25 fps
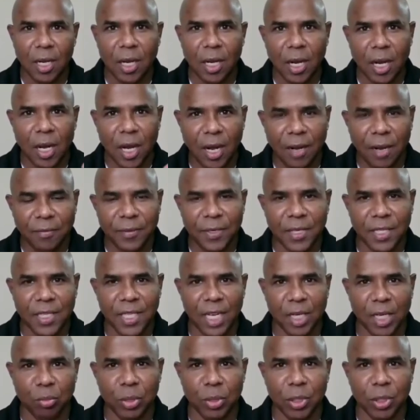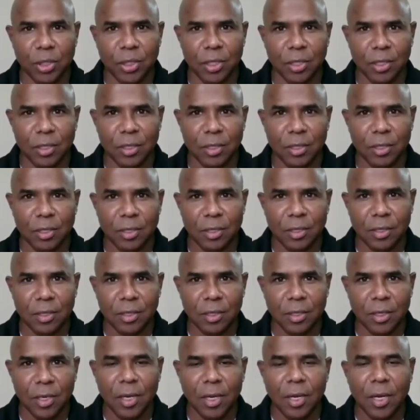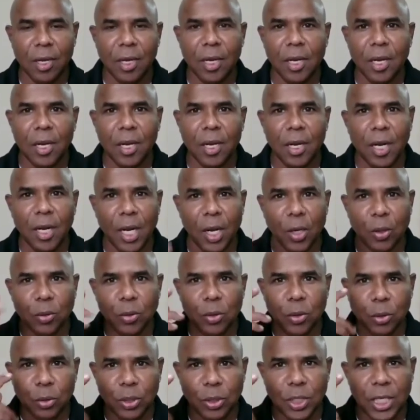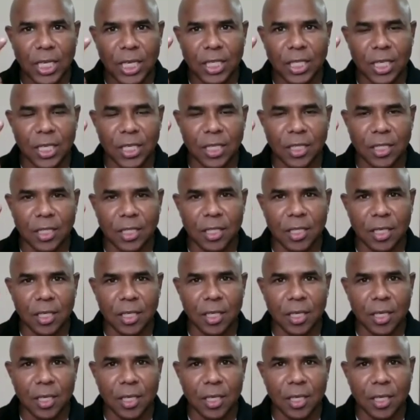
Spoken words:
after the admission. Now 2 sections